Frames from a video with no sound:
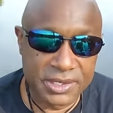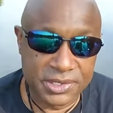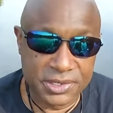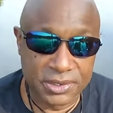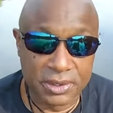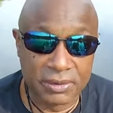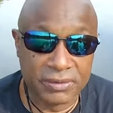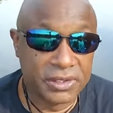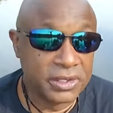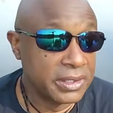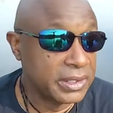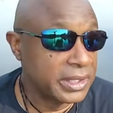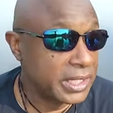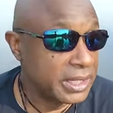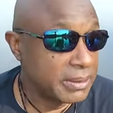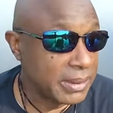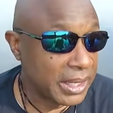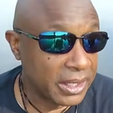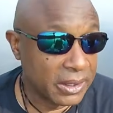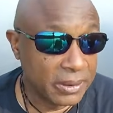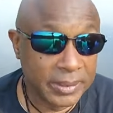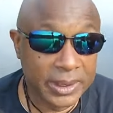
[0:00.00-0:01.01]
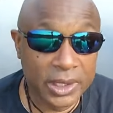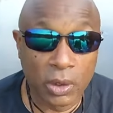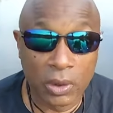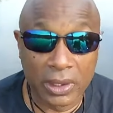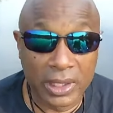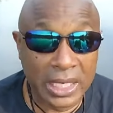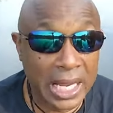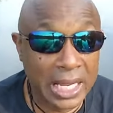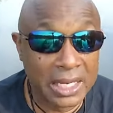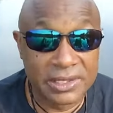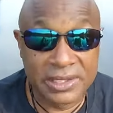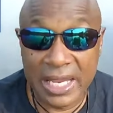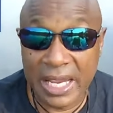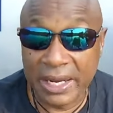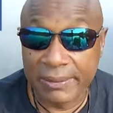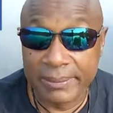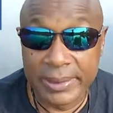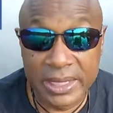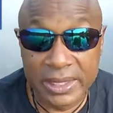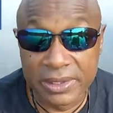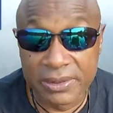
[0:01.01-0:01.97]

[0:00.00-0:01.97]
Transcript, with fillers: So if you can email me or contact me,